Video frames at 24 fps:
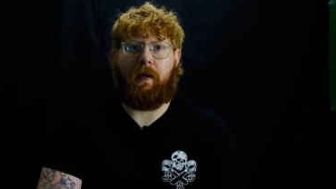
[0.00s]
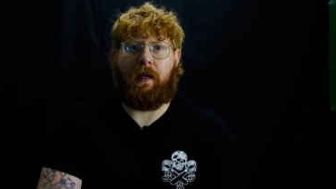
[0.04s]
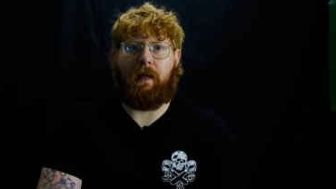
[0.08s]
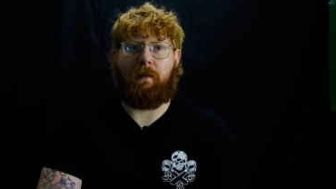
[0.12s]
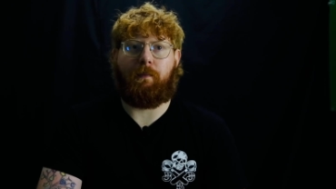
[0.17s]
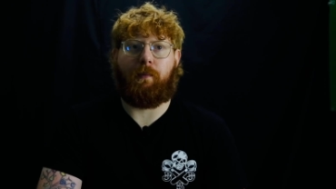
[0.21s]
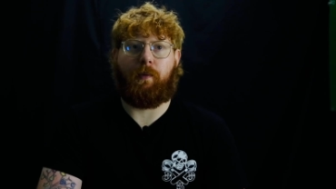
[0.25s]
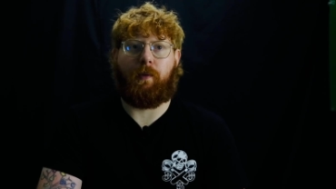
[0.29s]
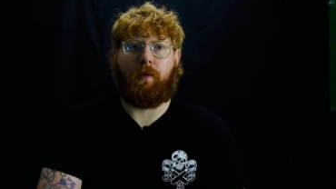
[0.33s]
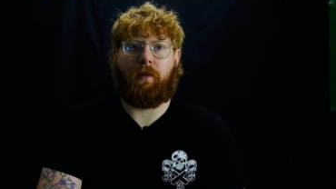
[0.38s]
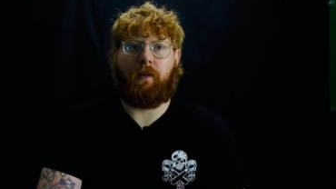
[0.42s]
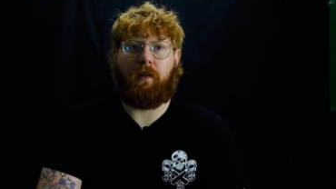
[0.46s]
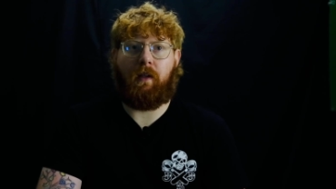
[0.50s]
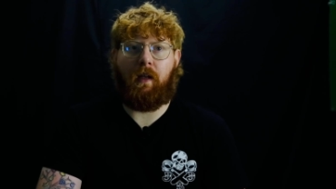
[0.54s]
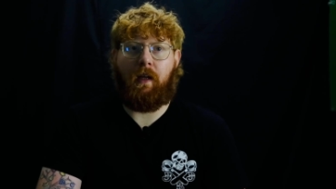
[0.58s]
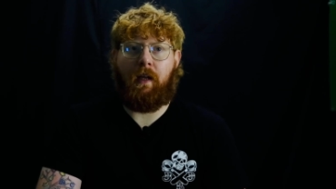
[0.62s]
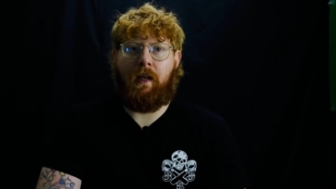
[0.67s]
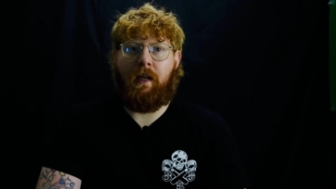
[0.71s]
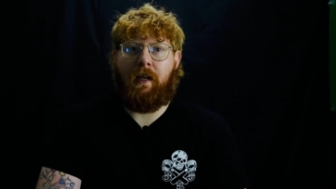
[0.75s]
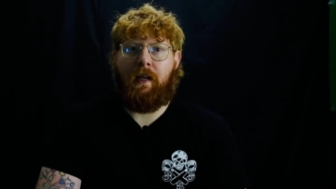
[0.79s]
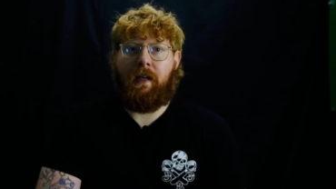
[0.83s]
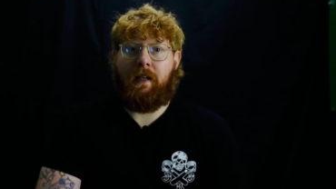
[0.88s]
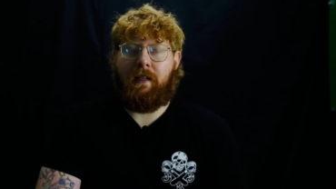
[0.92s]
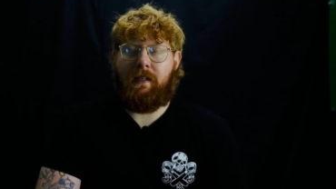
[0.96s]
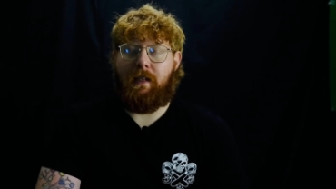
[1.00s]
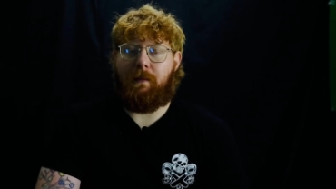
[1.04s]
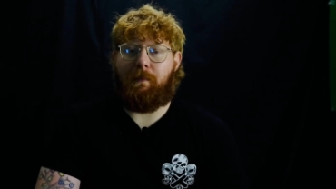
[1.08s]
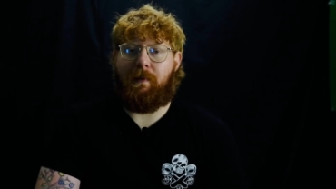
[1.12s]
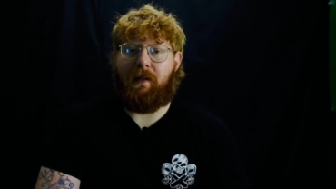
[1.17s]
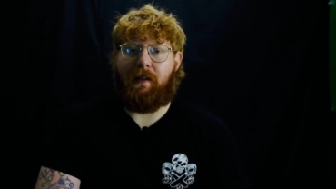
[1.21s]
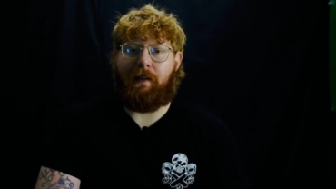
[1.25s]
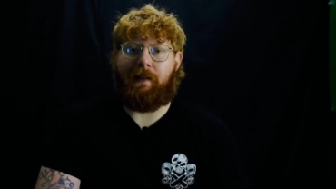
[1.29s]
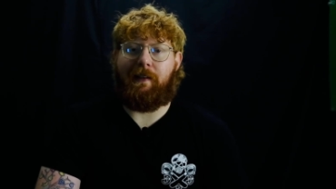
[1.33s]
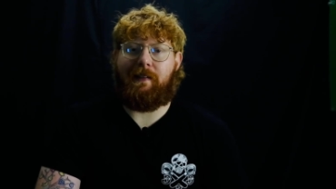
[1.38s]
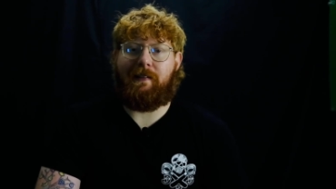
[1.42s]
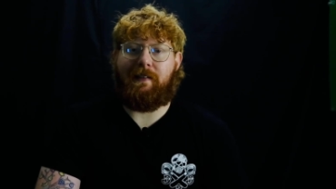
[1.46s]
people to
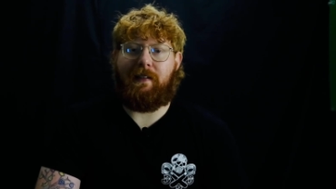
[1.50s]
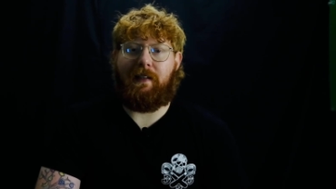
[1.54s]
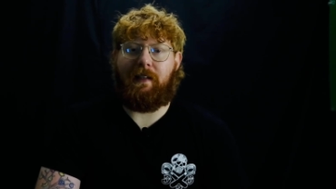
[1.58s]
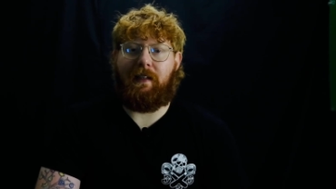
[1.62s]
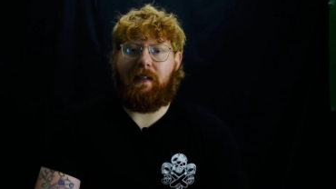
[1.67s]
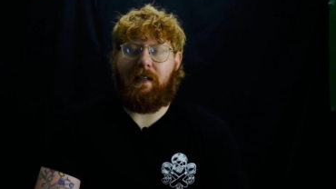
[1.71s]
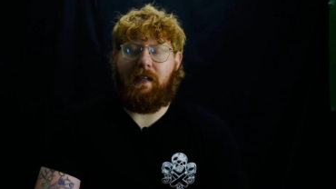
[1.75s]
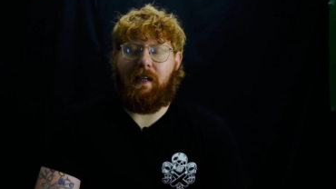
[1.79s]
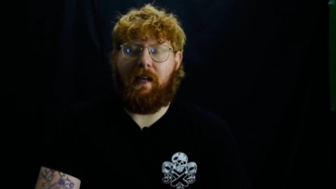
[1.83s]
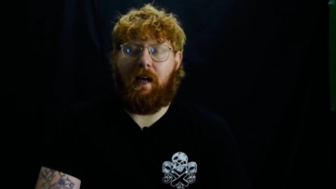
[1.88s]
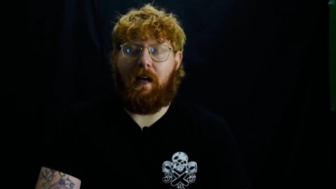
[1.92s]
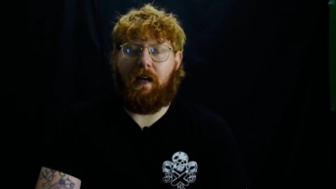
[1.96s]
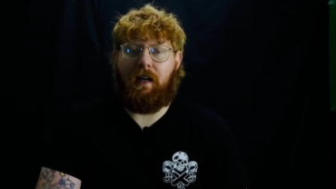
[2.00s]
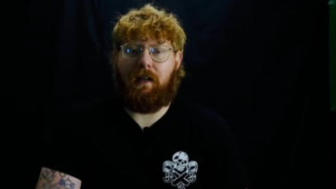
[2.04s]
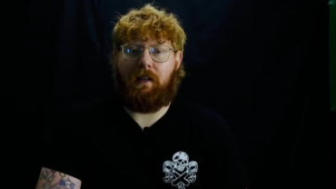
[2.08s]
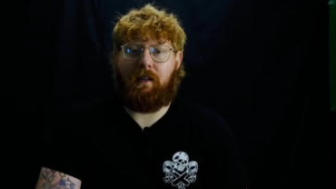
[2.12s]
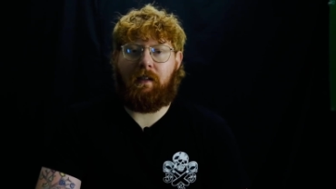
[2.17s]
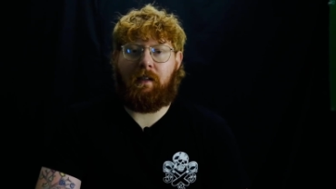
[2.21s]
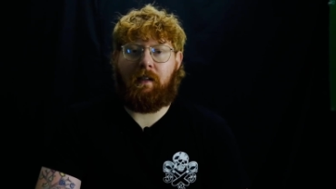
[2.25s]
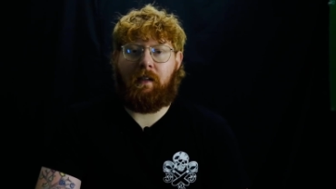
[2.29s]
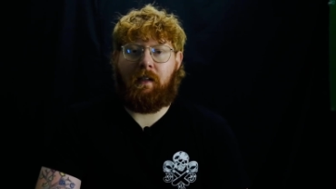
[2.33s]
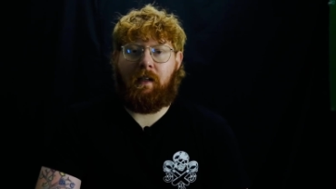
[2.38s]
be a listening ear,